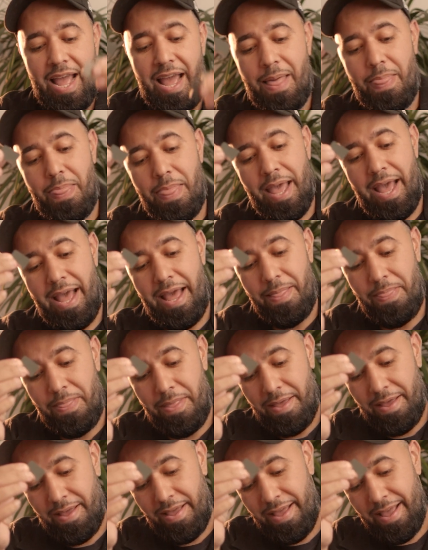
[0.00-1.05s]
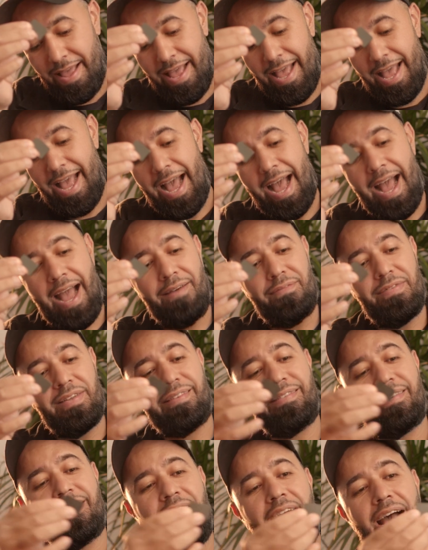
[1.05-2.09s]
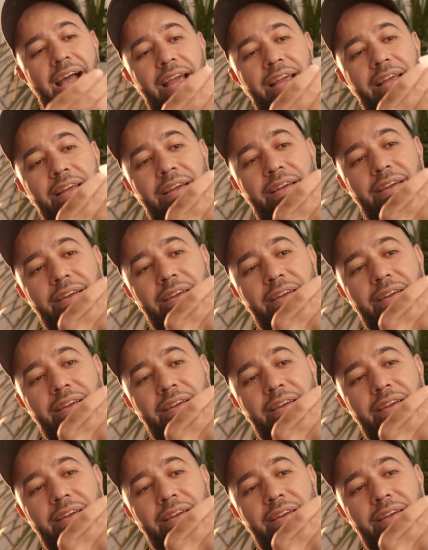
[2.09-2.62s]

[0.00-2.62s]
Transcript: and then have this guy